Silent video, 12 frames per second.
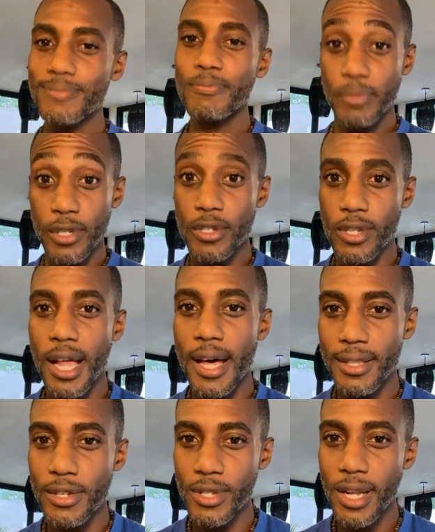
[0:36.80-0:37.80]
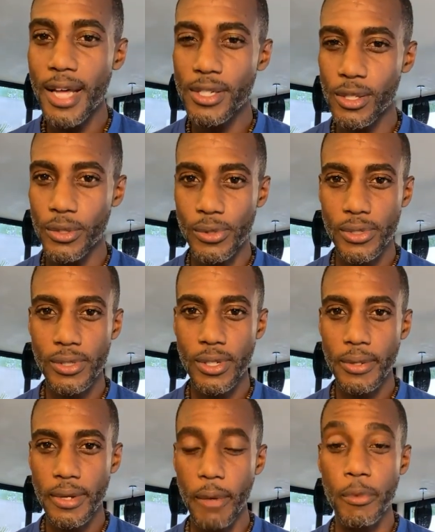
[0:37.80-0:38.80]
There's a lot to lose.
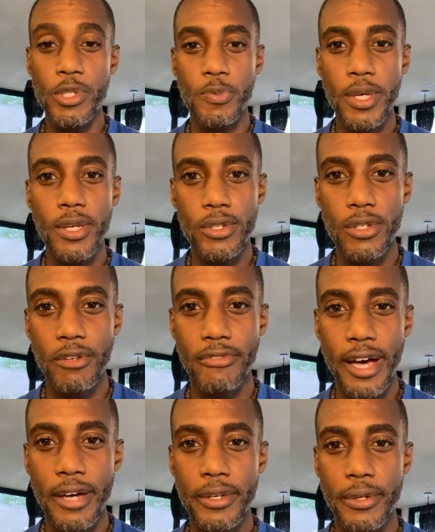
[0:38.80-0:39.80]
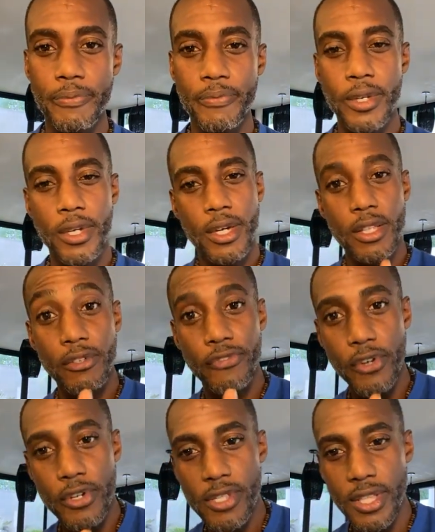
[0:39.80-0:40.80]
And we're speaking to your value. The
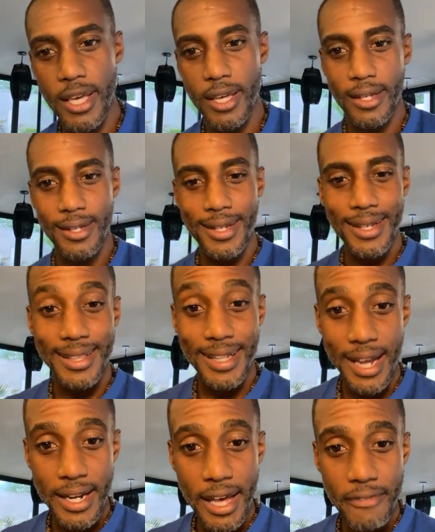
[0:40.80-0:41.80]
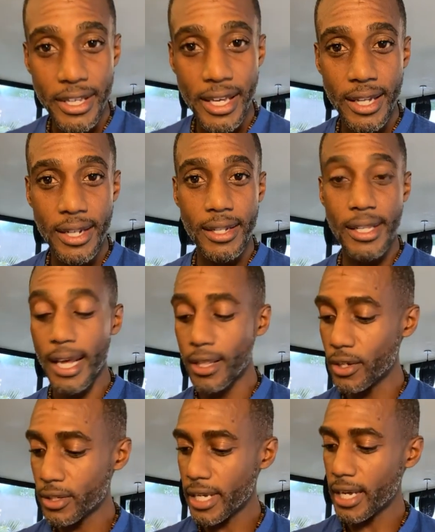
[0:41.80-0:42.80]
first thing that I navigated, that I
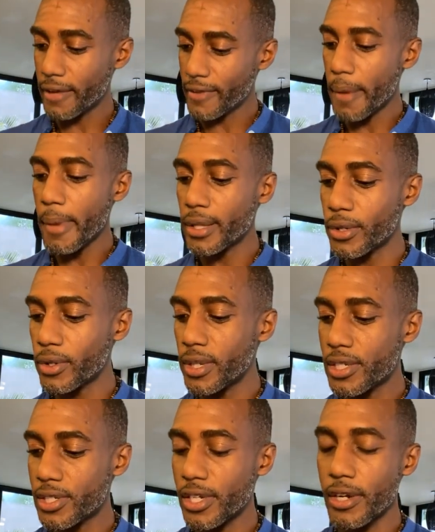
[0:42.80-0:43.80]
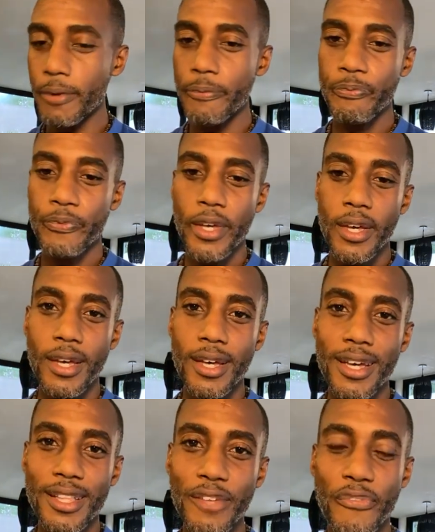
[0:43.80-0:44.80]
looked at, I've got my little list here.
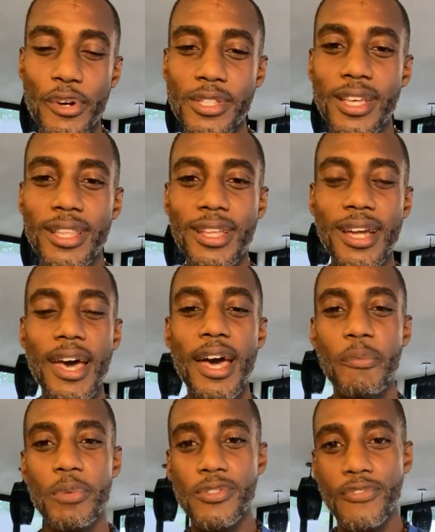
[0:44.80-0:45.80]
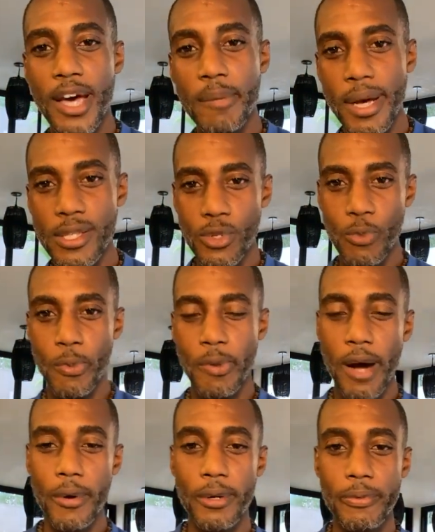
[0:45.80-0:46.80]
The first thing that I had was find my superpower.